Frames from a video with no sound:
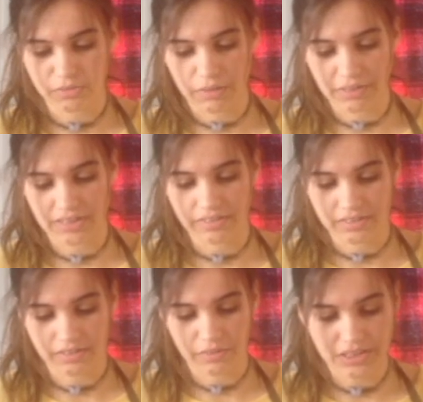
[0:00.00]

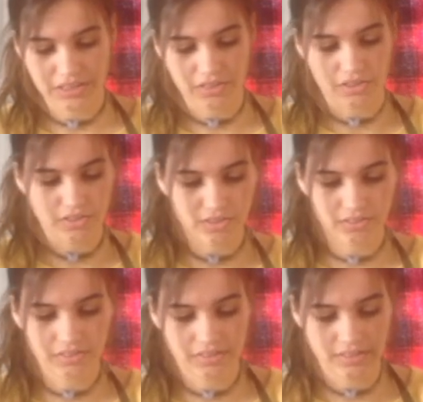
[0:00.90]
want it to
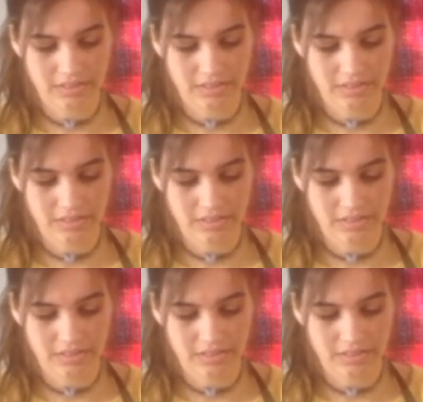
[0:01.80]
all